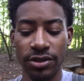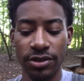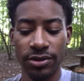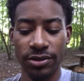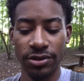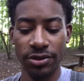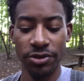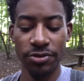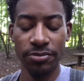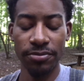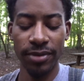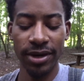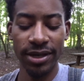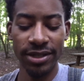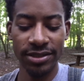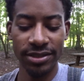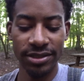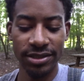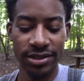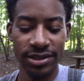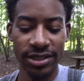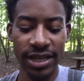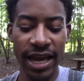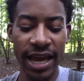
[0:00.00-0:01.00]
You
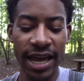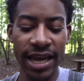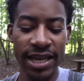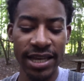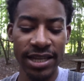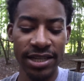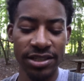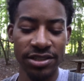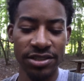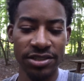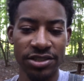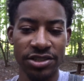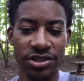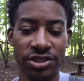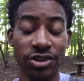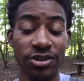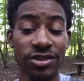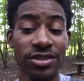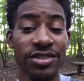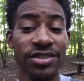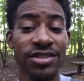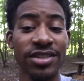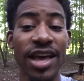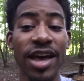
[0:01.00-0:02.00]
must change
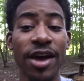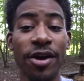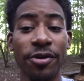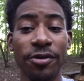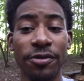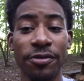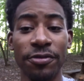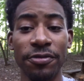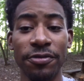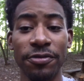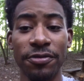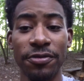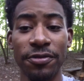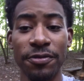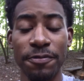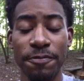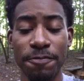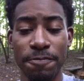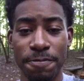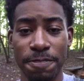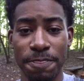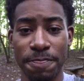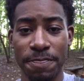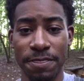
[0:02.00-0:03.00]
yourself.
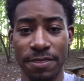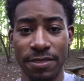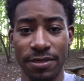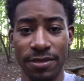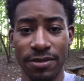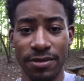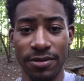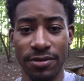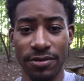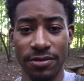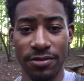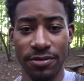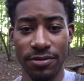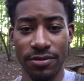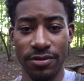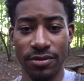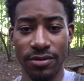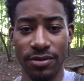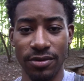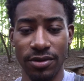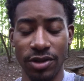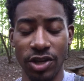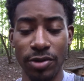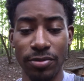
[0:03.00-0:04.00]

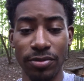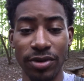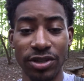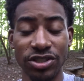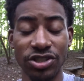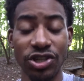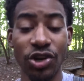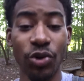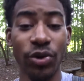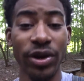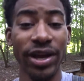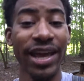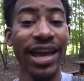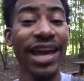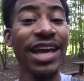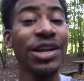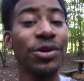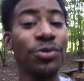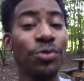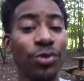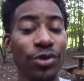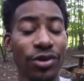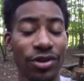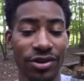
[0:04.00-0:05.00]
You must go
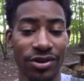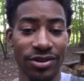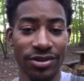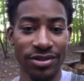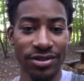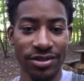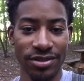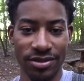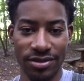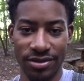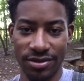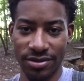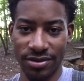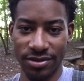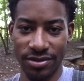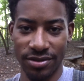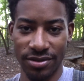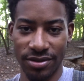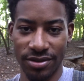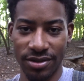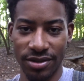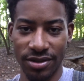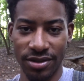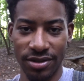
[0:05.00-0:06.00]
inward
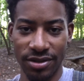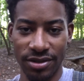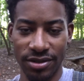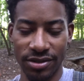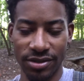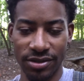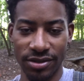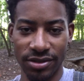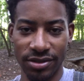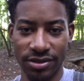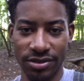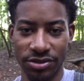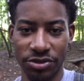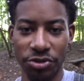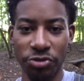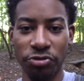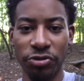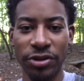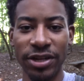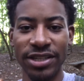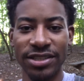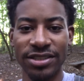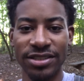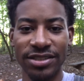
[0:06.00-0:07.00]
to
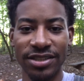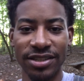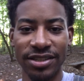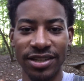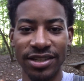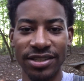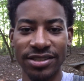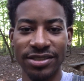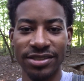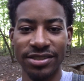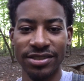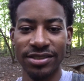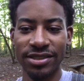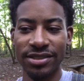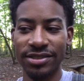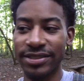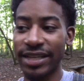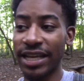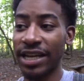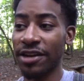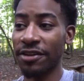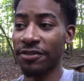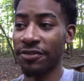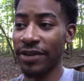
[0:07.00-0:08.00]
reach this
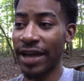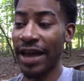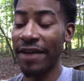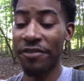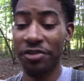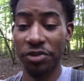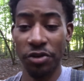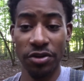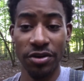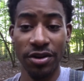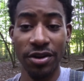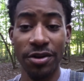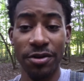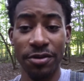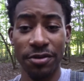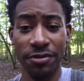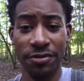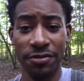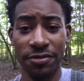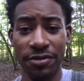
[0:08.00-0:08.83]
state of heaven on earth.